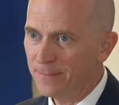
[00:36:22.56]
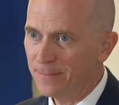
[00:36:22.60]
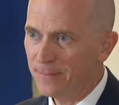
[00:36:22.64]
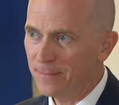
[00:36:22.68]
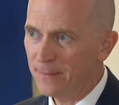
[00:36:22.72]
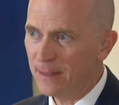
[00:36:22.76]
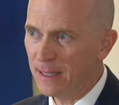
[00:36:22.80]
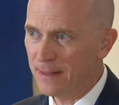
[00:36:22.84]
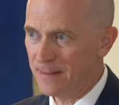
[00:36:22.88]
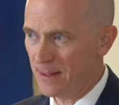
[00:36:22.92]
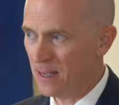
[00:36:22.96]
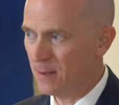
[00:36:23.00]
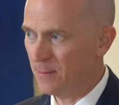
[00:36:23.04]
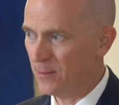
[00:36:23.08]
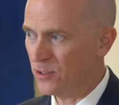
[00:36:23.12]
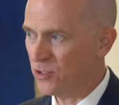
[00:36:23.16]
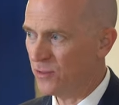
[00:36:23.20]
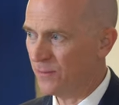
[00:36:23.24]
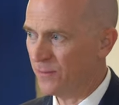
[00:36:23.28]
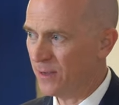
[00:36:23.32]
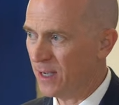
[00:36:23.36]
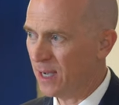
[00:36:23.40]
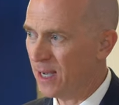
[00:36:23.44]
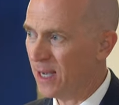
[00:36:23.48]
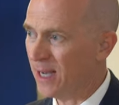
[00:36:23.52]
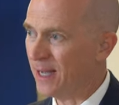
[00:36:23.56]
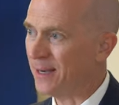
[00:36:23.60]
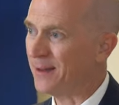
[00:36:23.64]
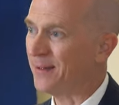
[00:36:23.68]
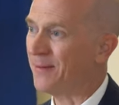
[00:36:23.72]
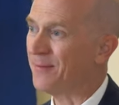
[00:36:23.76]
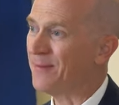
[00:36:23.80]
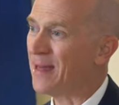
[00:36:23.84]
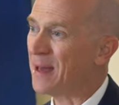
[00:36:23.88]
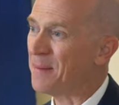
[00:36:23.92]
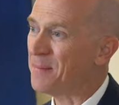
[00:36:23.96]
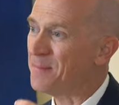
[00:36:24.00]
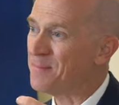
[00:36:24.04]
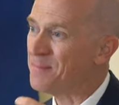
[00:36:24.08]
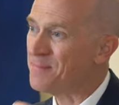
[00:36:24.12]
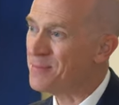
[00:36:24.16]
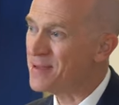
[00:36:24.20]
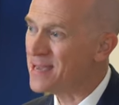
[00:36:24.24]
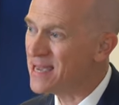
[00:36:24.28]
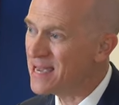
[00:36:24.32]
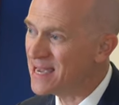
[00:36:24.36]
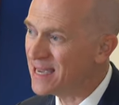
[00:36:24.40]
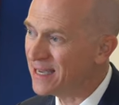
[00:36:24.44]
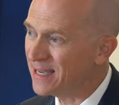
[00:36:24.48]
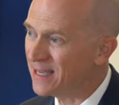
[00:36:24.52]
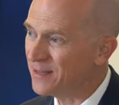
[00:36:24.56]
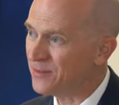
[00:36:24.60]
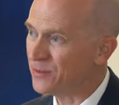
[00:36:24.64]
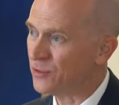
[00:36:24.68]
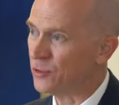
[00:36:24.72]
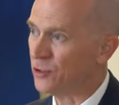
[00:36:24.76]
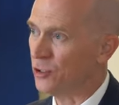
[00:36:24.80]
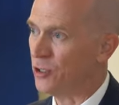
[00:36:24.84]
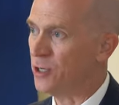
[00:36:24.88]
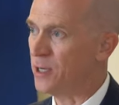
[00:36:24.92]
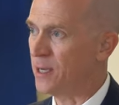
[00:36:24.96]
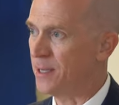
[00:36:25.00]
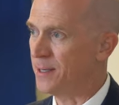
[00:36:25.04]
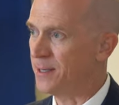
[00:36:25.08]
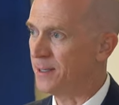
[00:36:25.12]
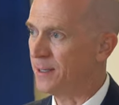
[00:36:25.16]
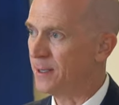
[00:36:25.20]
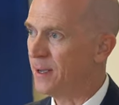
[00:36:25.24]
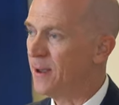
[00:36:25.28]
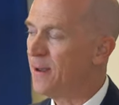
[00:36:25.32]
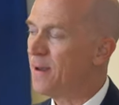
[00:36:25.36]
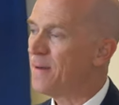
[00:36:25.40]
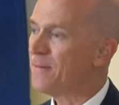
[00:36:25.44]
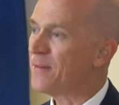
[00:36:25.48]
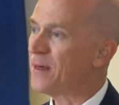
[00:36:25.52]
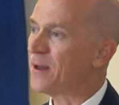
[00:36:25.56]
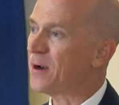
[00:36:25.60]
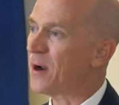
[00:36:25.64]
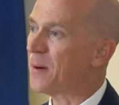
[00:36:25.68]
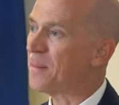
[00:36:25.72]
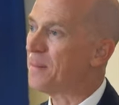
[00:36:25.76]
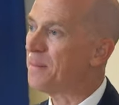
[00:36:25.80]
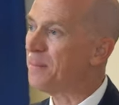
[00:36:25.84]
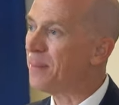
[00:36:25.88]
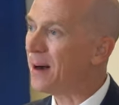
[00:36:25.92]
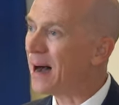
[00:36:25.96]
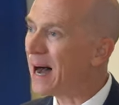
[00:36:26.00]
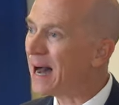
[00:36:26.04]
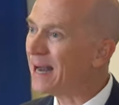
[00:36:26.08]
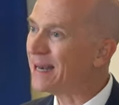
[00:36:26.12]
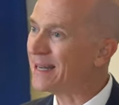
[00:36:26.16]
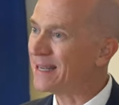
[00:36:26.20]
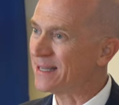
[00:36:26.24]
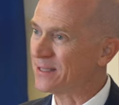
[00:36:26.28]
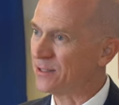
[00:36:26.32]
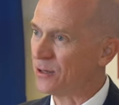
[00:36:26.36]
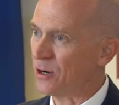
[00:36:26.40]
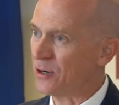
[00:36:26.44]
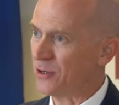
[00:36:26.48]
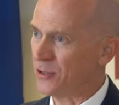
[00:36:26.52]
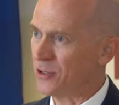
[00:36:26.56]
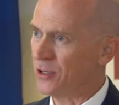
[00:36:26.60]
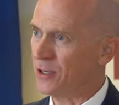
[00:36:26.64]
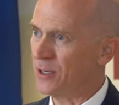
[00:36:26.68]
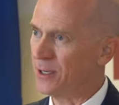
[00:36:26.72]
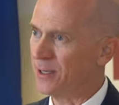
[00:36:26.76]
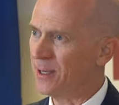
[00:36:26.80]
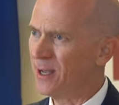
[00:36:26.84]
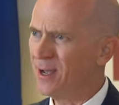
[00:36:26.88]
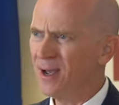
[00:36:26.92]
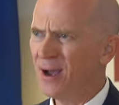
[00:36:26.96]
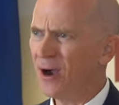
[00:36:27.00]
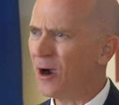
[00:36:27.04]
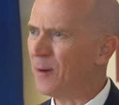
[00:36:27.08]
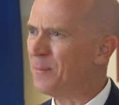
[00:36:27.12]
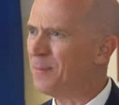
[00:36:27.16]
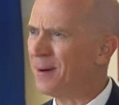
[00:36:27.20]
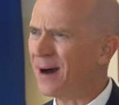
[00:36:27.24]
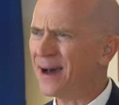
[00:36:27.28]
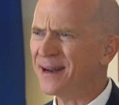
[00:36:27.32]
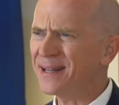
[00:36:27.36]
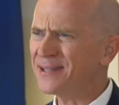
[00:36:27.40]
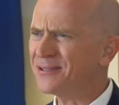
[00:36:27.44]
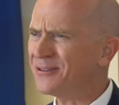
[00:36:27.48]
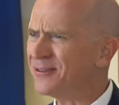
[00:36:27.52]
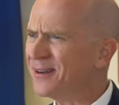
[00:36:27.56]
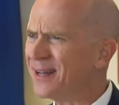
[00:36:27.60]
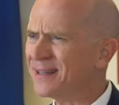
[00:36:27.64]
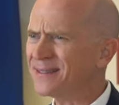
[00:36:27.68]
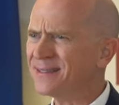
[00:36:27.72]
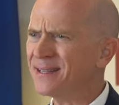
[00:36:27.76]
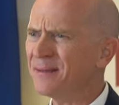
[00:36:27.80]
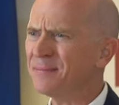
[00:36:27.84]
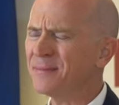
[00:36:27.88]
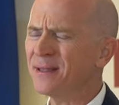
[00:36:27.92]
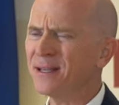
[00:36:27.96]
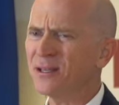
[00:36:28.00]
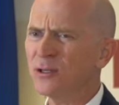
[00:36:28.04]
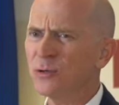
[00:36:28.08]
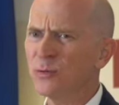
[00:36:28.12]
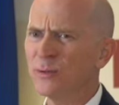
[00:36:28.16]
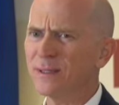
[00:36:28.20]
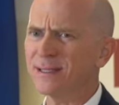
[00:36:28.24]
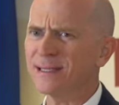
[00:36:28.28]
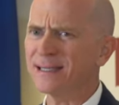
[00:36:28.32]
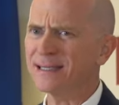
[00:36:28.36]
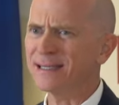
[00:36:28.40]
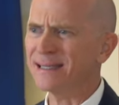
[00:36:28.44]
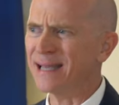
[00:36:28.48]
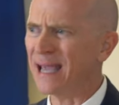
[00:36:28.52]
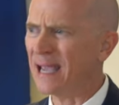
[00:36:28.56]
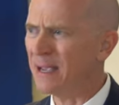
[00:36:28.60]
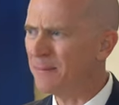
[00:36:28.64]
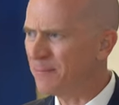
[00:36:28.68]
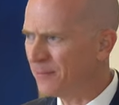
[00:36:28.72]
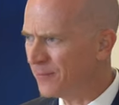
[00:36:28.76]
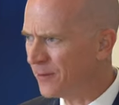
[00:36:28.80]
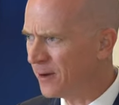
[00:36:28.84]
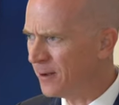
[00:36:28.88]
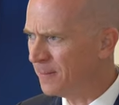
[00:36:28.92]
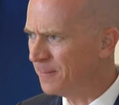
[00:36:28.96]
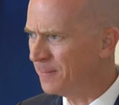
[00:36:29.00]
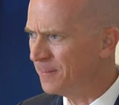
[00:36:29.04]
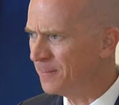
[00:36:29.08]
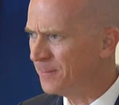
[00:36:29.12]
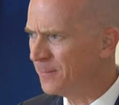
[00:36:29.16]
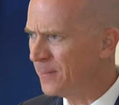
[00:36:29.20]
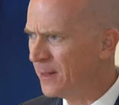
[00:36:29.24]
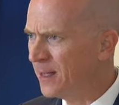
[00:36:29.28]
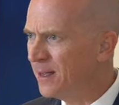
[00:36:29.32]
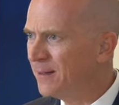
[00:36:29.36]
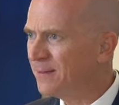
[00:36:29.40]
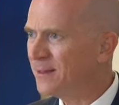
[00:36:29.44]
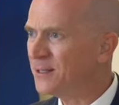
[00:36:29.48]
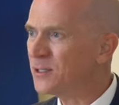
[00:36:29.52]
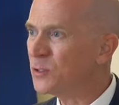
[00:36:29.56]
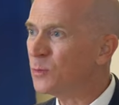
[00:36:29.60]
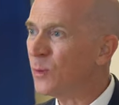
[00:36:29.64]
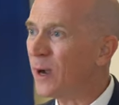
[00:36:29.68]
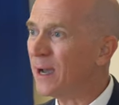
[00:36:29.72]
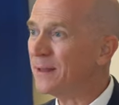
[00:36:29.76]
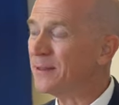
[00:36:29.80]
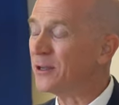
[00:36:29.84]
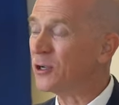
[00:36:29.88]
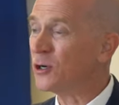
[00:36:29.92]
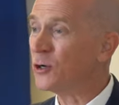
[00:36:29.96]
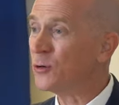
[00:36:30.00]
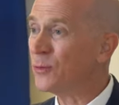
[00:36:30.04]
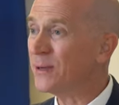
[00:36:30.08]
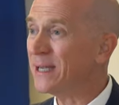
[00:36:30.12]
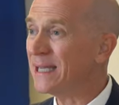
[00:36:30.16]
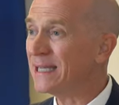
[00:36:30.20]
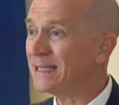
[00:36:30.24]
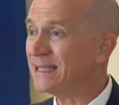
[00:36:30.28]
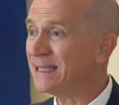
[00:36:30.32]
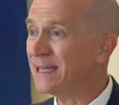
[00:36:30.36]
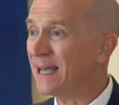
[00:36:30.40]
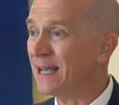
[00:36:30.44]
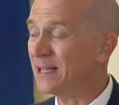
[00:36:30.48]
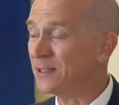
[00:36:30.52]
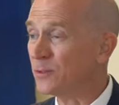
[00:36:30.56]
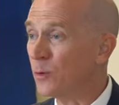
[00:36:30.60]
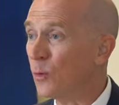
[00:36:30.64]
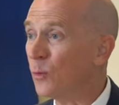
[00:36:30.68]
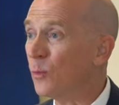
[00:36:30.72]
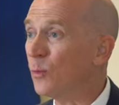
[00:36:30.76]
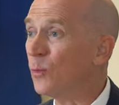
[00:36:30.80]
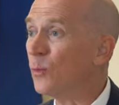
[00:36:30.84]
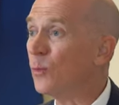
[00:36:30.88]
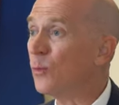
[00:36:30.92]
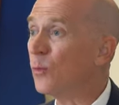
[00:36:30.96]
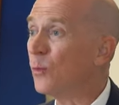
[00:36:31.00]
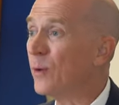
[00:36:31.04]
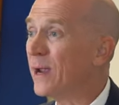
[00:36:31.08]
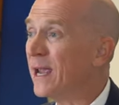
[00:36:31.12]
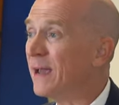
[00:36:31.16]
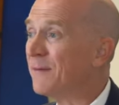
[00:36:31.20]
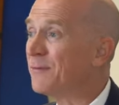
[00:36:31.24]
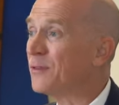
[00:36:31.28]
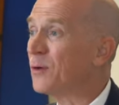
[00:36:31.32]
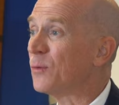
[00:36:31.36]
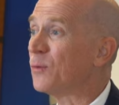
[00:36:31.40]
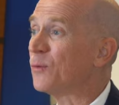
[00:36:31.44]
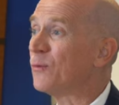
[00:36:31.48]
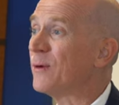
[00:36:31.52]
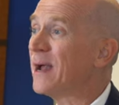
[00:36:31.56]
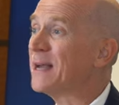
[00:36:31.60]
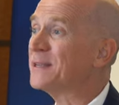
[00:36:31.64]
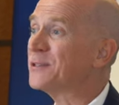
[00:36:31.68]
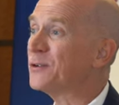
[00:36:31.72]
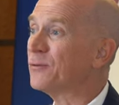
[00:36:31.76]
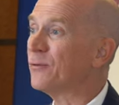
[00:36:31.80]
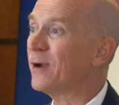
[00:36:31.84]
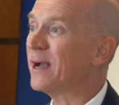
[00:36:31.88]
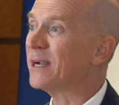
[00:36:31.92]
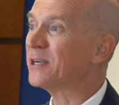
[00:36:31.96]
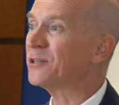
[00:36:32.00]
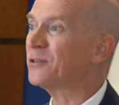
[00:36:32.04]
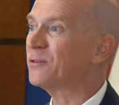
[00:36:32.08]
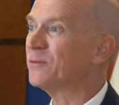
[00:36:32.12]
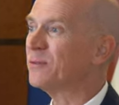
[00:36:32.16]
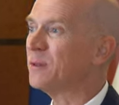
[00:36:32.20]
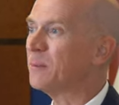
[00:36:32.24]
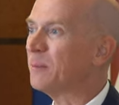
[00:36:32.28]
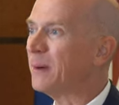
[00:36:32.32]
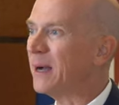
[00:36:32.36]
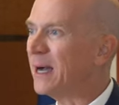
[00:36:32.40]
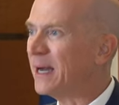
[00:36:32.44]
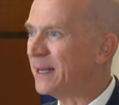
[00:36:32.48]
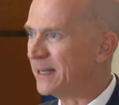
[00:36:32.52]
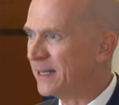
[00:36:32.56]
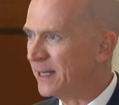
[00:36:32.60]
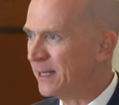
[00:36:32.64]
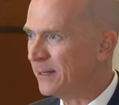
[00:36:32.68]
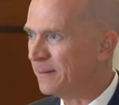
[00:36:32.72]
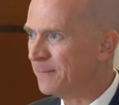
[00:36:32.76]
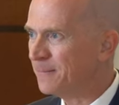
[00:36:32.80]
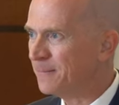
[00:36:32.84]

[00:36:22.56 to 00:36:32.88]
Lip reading: in the image of God, that being is good, that our bodies are good. Our bodies are not something to escape from. This is why the creed says we have the resurrection of the body,